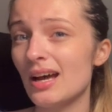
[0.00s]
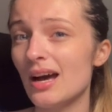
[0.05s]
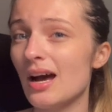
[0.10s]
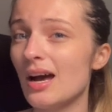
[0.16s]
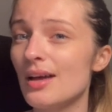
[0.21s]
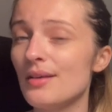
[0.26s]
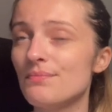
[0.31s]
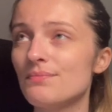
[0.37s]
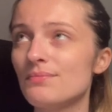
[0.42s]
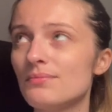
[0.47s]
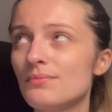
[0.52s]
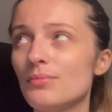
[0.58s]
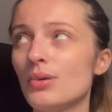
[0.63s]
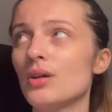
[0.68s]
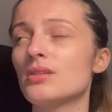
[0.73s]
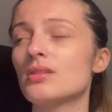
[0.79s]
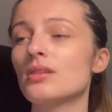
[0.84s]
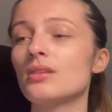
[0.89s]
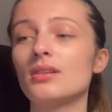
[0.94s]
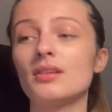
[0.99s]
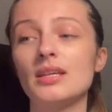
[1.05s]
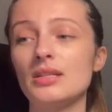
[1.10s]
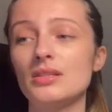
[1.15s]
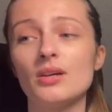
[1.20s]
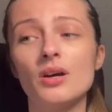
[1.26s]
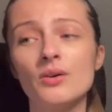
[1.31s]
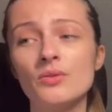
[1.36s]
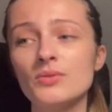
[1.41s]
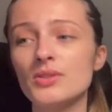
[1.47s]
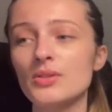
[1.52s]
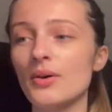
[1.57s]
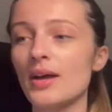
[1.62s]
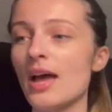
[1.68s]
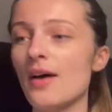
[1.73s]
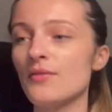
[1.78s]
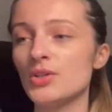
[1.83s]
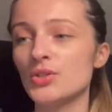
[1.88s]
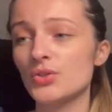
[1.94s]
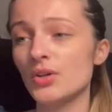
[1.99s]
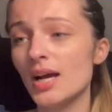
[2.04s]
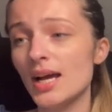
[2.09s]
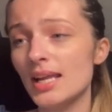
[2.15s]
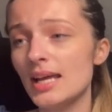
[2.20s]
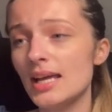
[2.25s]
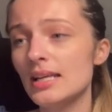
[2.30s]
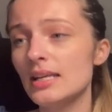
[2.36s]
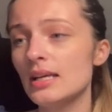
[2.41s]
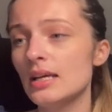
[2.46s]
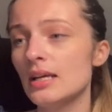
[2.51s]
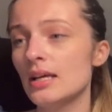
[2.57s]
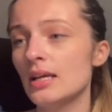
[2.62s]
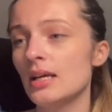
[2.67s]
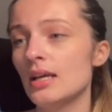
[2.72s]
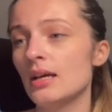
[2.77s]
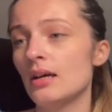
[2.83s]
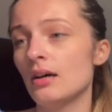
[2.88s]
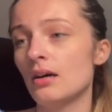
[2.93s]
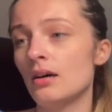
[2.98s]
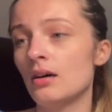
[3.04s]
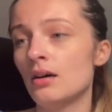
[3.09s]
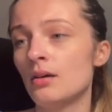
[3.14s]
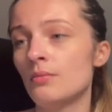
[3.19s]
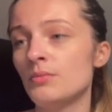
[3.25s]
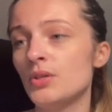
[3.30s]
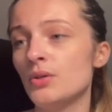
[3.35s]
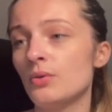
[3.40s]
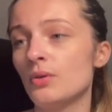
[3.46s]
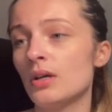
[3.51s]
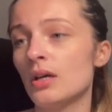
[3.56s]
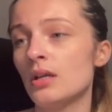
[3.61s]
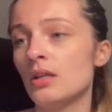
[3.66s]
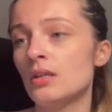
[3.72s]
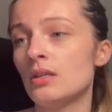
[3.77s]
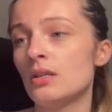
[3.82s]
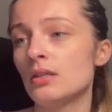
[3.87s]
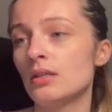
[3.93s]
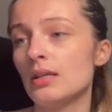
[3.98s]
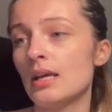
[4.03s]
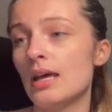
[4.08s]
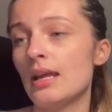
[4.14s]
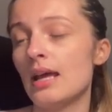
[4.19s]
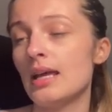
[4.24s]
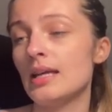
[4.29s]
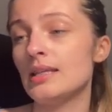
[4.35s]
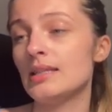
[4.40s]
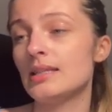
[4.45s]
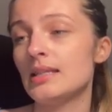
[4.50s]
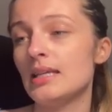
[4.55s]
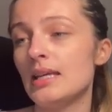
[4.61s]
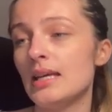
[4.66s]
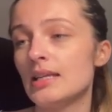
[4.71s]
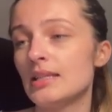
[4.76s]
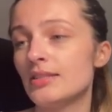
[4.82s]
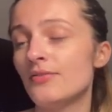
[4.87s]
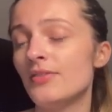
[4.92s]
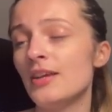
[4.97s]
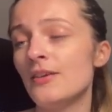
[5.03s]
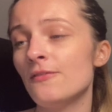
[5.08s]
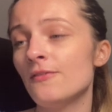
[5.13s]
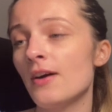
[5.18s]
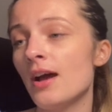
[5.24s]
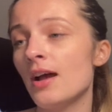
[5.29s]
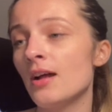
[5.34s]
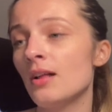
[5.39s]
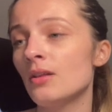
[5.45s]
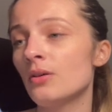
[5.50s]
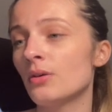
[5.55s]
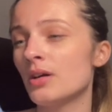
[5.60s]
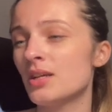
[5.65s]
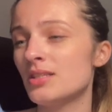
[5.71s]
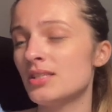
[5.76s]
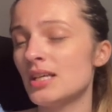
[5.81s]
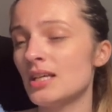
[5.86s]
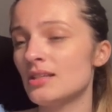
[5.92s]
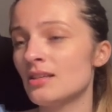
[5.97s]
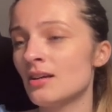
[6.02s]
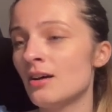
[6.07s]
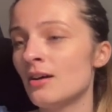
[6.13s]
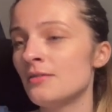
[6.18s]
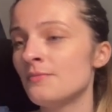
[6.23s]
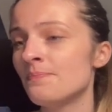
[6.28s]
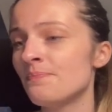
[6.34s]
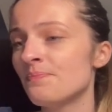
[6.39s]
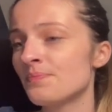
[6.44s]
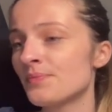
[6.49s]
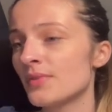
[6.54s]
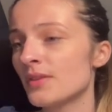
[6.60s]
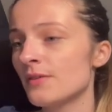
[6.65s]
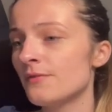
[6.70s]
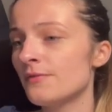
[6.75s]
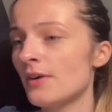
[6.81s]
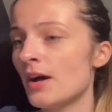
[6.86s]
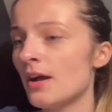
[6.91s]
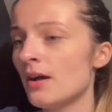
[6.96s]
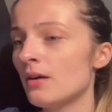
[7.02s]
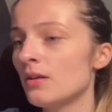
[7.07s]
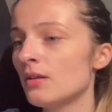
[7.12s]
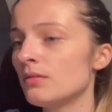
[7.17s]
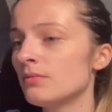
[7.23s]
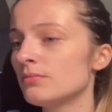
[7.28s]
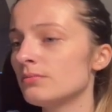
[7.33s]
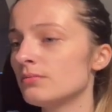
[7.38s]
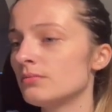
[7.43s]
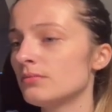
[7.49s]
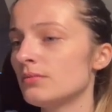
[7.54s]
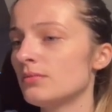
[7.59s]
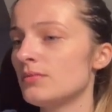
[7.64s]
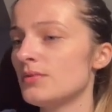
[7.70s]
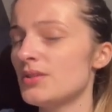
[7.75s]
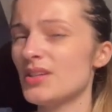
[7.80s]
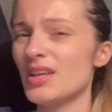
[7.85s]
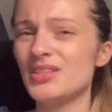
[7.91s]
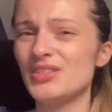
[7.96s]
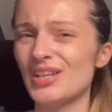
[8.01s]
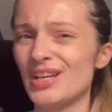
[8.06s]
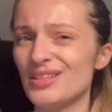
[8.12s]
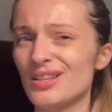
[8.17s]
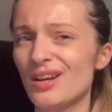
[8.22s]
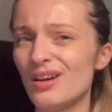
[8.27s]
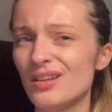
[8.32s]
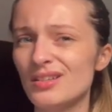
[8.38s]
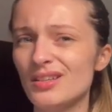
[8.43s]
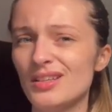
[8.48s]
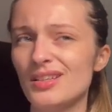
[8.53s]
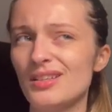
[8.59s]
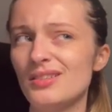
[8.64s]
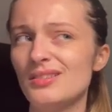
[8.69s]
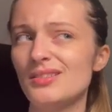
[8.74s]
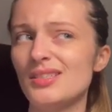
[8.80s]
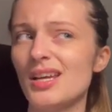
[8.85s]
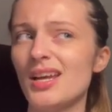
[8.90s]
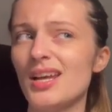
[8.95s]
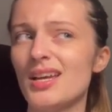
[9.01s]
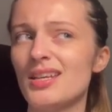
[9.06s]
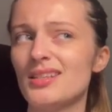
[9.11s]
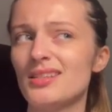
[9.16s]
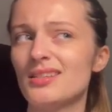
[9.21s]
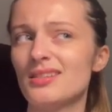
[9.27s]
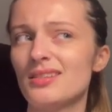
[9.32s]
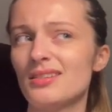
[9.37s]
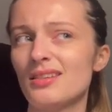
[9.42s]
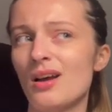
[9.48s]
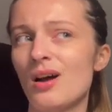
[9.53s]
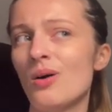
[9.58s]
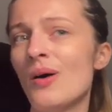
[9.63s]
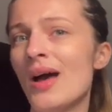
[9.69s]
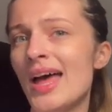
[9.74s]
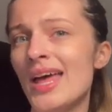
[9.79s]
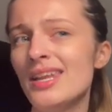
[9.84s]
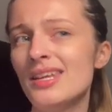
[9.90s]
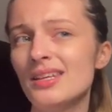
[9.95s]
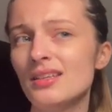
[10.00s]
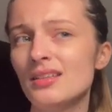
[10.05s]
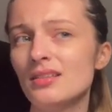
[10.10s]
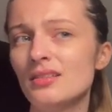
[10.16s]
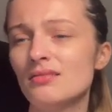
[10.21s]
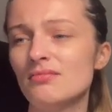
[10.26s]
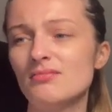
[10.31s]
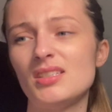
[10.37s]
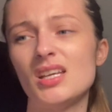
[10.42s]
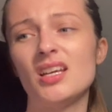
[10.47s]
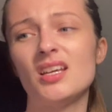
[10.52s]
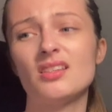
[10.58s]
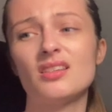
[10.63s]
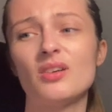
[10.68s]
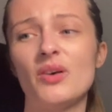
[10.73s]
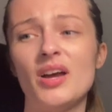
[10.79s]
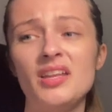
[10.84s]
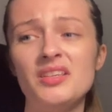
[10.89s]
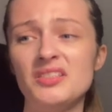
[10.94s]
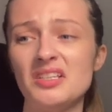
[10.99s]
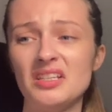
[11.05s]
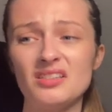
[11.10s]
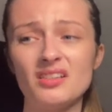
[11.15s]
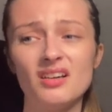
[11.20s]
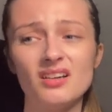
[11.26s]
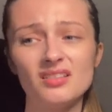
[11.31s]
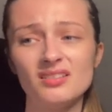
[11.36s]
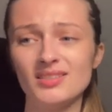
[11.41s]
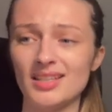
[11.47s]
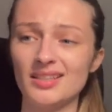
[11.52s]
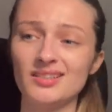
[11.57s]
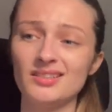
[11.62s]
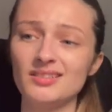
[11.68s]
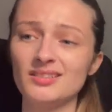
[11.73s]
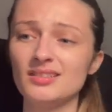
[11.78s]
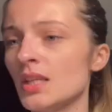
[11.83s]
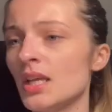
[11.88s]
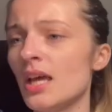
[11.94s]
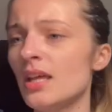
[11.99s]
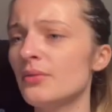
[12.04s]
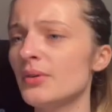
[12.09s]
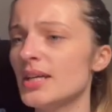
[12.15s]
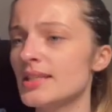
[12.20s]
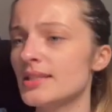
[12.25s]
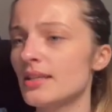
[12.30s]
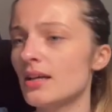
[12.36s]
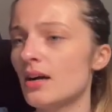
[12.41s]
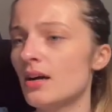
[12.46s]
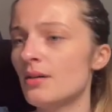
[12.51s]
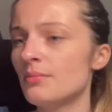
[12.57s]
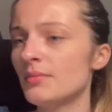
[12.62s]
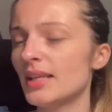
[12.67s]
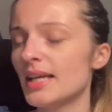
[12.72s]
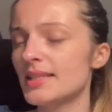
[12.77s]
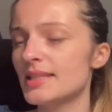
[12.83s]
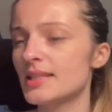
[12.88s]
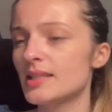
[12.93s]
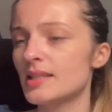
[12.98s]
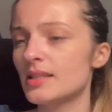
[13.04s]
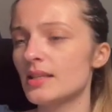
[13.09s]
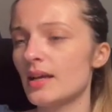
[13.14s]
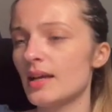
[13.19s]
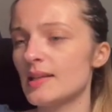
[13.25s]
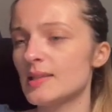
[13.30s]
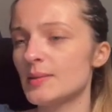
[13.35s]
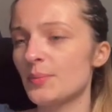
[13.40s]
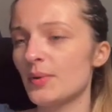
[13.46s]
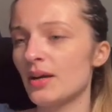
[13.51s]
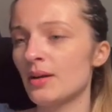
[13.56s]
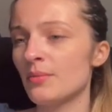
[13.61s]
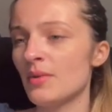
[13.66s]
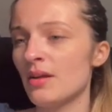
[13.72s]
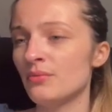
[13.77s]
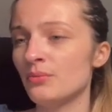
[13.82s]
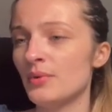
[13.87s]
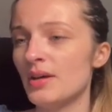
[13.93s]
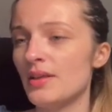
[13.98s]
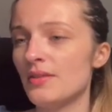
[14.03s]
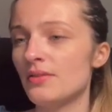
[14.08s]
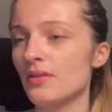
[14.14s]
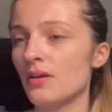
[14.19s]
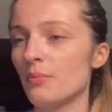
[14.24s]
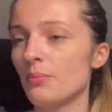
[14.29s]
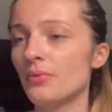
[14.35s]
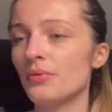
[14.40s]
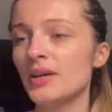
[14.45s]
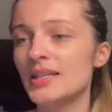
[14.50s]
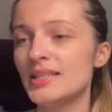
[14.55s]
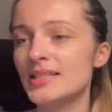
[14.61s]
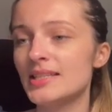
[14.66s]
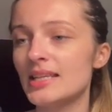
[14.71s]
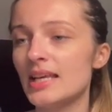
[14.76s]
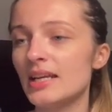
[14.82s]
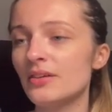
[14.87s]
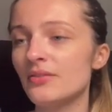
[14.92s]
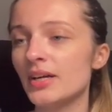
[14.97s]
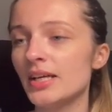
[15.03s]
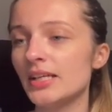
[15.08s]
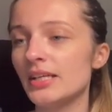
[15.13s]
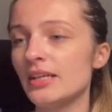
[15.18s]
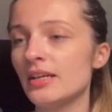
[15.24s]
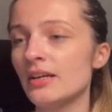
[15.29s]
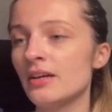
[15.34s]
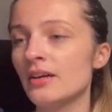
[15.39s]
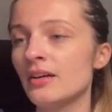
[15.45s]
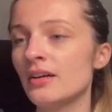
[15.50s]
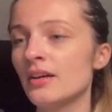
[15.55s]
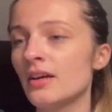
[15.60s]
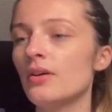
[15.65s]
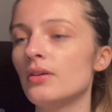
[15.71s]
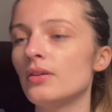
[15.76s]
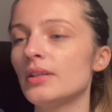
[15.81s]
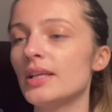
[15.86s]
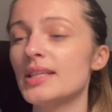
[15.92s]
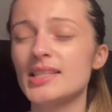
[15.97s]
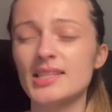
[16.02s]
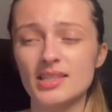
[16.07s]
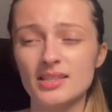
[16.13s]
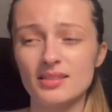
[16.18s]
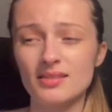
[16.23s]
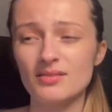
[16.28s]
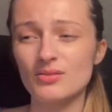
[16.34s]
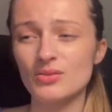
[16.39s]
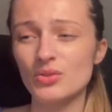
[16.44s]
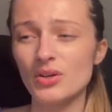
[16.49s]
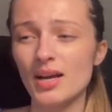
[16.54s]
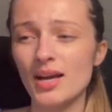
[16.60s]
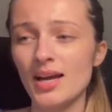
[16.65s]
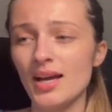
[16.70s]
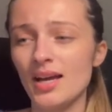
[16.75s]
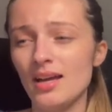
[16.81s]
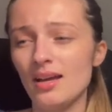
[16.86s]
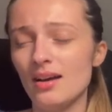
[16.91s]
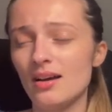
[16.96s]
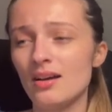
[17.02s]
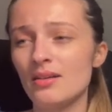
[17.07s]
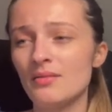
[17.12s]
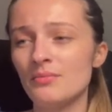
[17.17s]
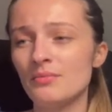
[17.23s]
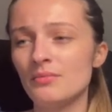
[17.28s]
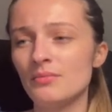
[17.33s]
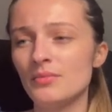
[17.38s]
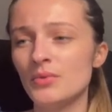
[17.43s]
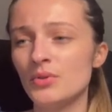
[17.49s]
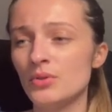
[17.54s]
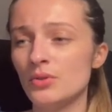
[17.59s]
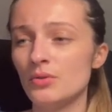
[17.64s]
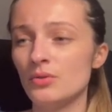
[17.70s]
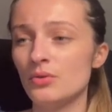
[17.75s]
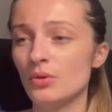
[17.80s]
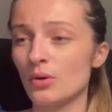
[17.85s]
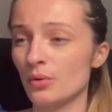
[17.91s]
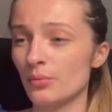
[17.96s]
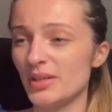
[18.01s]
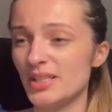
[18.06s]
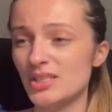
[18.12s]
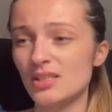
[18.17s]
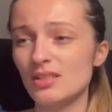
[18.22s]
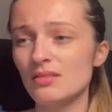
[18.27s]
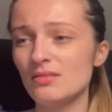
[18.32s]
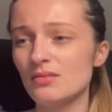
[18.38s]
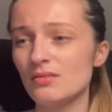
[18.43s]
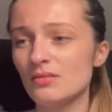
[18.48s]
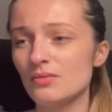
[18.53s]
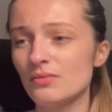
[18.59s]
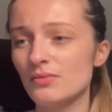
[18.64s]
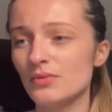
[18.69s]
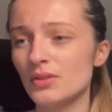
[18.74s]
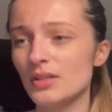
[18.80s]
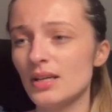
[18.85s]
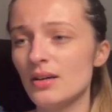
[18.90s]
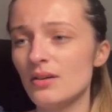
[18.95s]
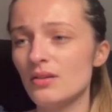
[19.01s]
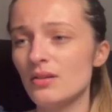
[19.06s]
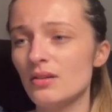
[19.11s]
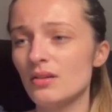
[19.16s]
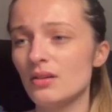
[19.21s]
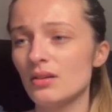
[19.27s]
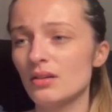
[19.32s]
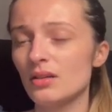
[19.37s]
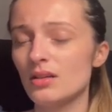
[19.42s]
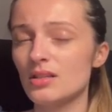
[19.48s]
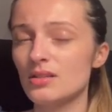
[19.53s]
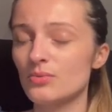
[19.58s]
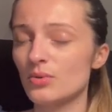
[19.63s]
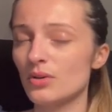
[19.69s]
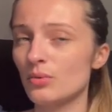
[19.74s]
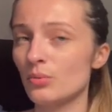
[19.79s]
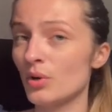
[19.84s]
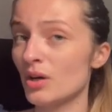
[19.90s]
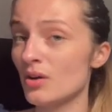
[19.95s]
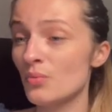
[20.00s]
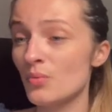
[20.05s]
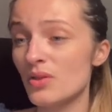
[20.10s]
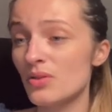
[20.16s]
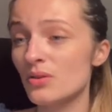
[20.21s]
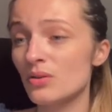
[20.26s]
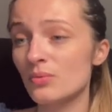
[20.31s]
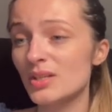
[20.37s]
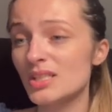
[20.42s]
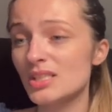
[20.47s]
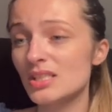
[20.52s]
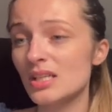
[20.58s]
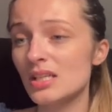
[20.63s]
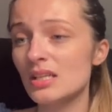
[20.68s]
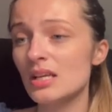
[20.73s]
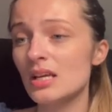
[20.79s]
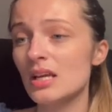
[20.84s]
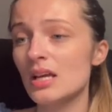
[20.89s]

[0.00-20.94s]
I personally don't, so I haven't tried it. You can get a CSV file or a JSON file. Say JSON? JSON? JSON, JSON, I don't know. Anyways, let's experiment with the print setting right here. Let's try Norwegian for now, because we're working with Norwegian.